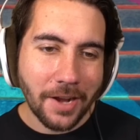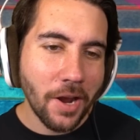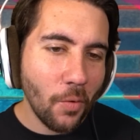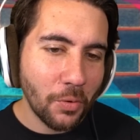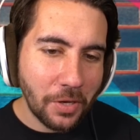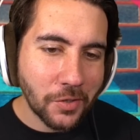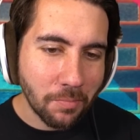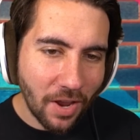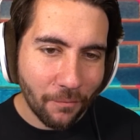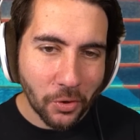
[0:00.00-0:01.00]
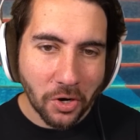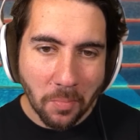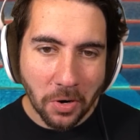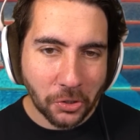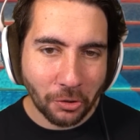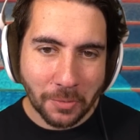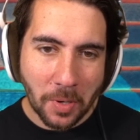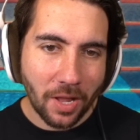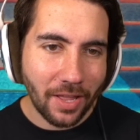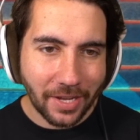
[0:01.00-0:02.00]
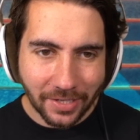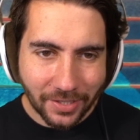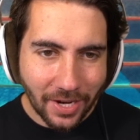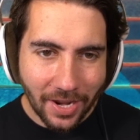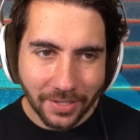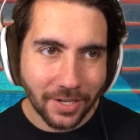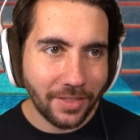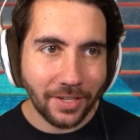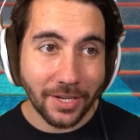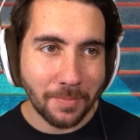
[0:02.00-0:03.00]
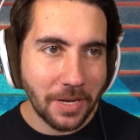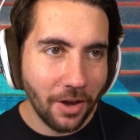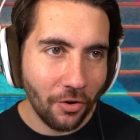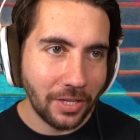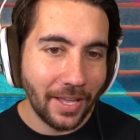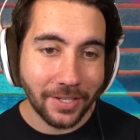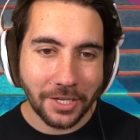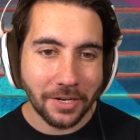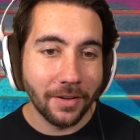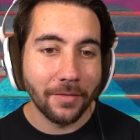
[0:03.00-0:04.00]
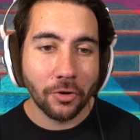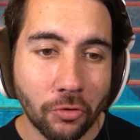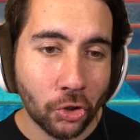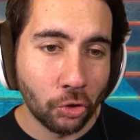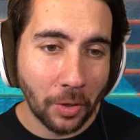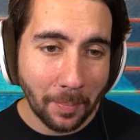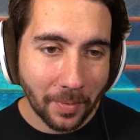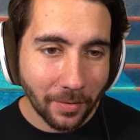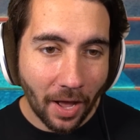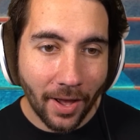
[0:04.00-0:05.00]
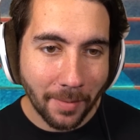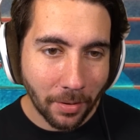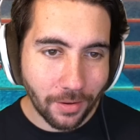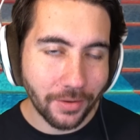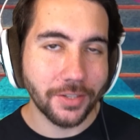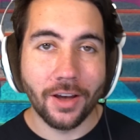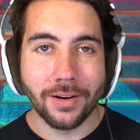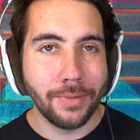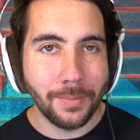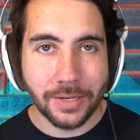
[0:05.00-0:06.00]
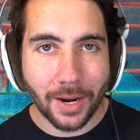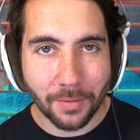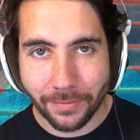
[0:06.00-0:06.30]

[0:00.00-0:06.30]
I know that these are meant for commercials, but all I can say is nothing gets me hungry like seeing shrimp eyeballs on a baby diaper